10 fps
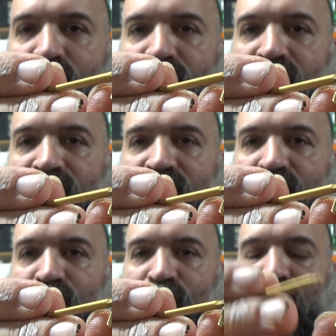there's a
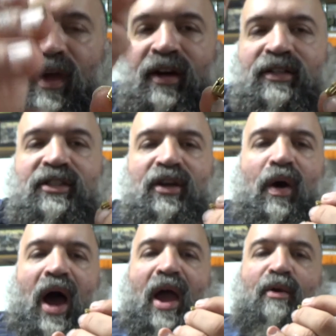tooth there.
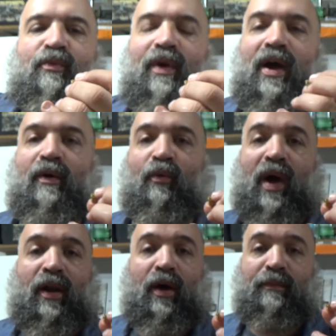So I
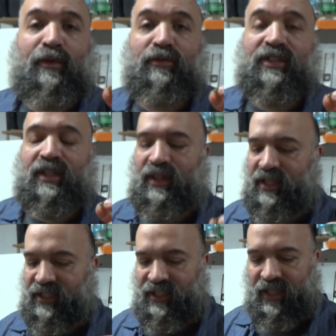wound up using
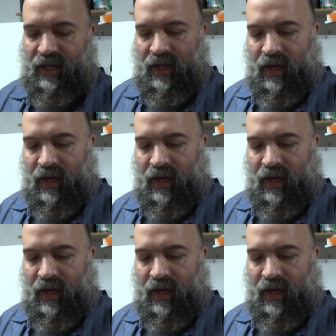this